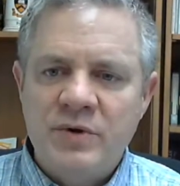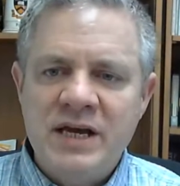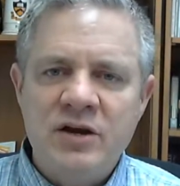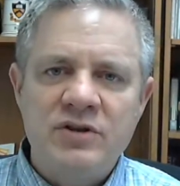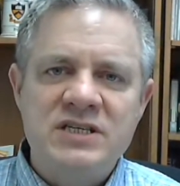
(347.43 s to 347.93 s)
We
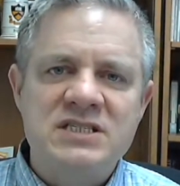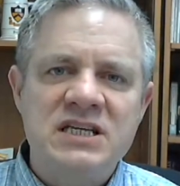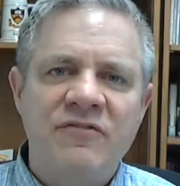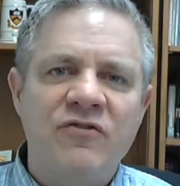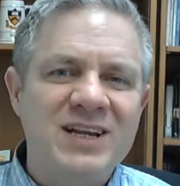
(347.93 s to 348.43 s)
hear these
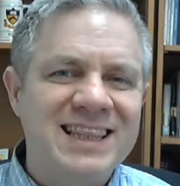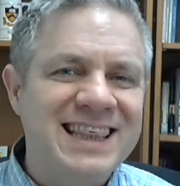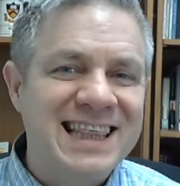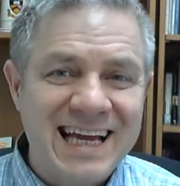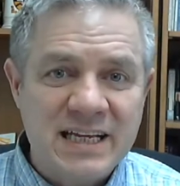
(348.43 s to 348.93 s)
different
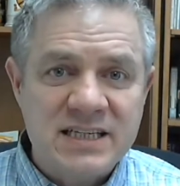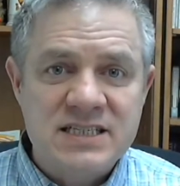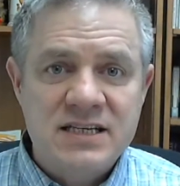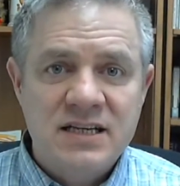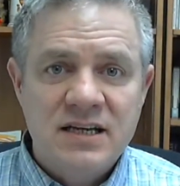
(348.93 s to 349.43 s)
things.